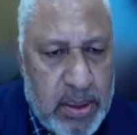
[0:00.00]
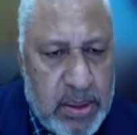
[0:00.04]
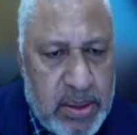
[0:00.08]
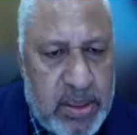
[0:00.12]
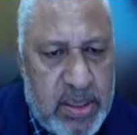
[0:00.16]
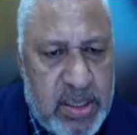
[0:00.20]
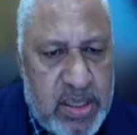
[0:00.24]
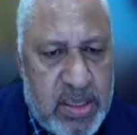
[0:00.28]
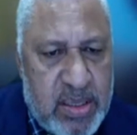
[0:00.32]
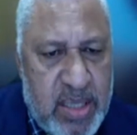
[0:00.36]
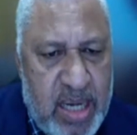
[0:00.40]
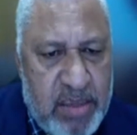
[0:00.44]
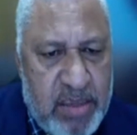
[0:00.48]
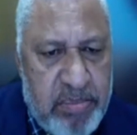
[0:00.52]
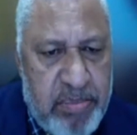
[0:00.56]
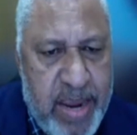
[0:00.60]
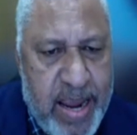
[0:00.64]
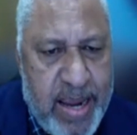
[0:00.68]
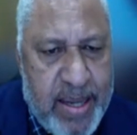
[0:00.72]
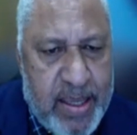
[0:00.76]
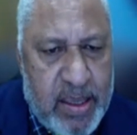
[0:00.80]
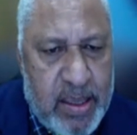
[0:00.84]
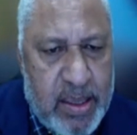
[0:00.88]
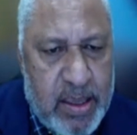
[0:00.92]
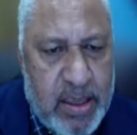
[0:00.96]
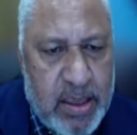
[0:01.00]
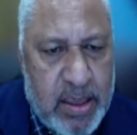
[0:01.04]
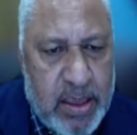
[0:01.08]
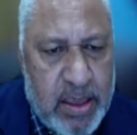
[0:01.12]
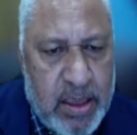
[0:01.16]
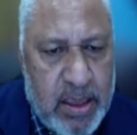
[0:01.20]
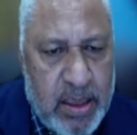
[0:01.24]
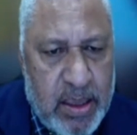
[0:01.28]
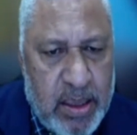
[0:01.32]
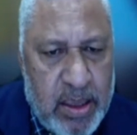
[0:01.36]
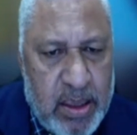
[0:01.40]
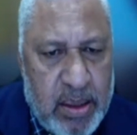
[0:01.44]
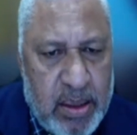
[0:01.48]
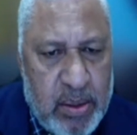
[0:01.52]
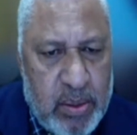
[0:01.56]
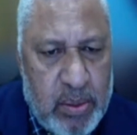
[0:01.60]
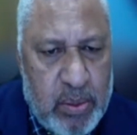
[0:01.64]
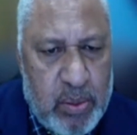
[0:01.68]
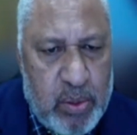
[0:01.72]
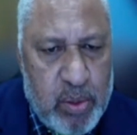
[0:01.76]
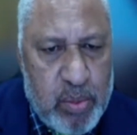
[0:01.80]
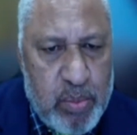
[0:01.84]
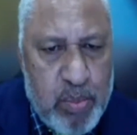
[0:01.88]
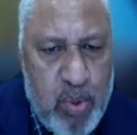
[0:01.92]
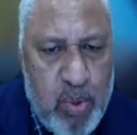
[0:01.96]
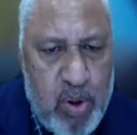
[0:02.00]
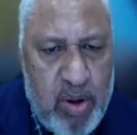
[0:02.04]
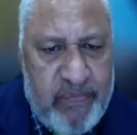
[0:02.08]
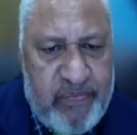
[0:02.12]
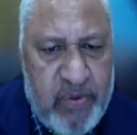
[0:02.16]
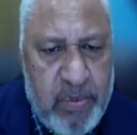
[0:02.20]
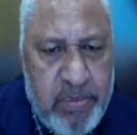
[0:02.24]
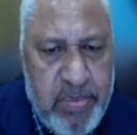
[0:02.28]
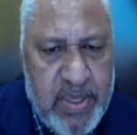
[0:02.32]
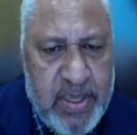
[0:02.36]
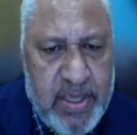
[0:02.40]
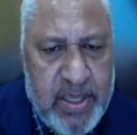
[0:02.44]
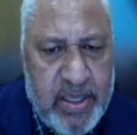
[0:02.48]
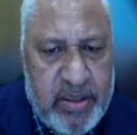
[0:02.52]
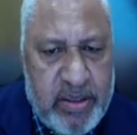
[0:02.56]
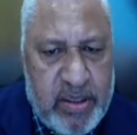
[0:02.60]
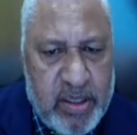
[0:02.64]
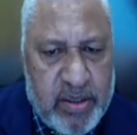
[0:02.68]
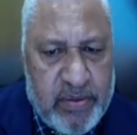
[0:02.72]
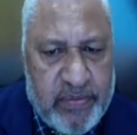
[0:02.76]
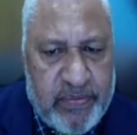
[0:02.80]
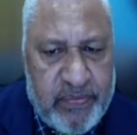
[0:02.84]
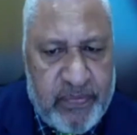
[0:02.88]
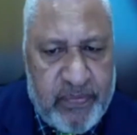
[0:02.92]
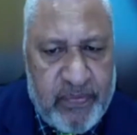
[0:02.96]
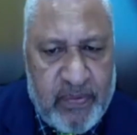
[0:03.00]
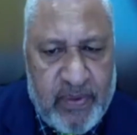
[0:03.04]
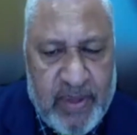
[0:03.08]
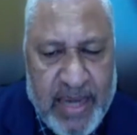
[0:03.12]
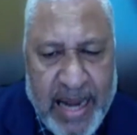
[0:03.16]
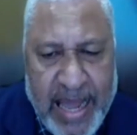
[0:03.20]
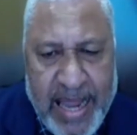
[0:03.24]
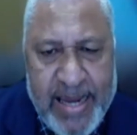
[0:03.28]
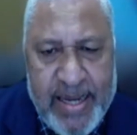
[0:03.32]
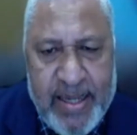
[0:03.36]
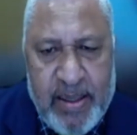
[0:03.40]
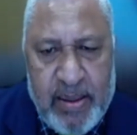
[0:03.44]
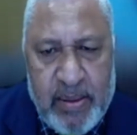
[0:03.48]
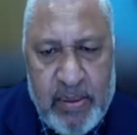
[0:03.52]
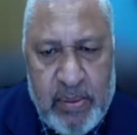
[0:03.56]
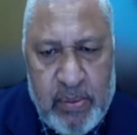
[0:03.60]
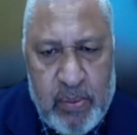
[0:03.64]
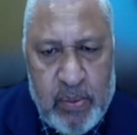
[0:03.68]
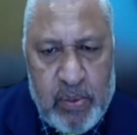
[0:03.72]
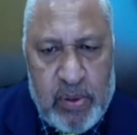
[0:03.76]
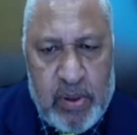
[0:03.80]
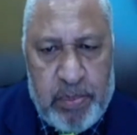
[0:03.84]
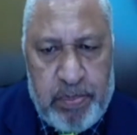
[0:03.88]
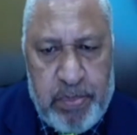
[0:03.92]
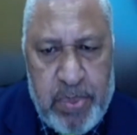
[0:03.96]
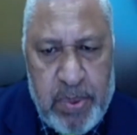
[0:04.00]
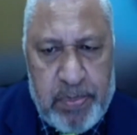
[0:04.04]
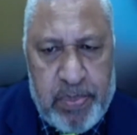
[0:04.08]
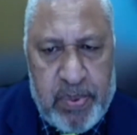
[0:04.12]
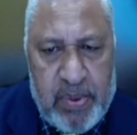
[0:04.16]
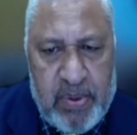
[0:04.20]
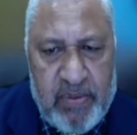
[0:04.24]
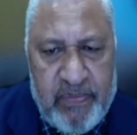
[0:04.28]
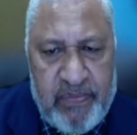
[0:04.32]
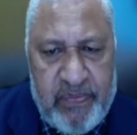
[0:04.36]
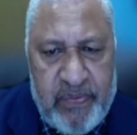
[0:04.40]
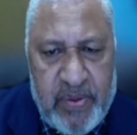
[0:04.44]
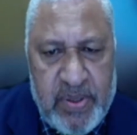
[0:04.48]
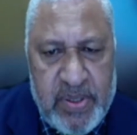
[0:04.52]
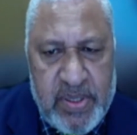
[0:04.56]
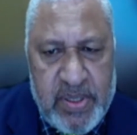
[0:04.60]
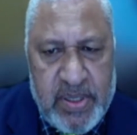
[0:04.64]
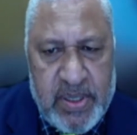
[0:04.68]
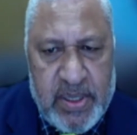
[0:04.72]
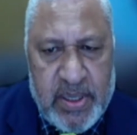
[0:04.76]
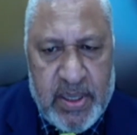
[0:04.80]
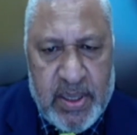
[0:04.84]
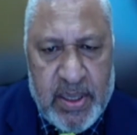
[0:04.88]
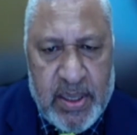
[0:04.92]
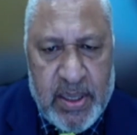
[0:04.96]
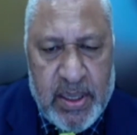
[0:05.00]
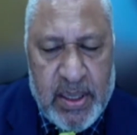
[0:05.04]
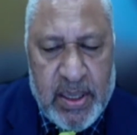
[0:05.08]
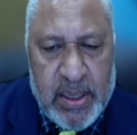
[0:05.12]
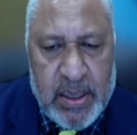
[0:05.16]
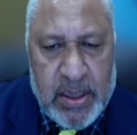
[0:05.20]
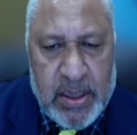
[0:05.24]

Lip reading: she's run back to more familiar turf, lying to the people of Fiji.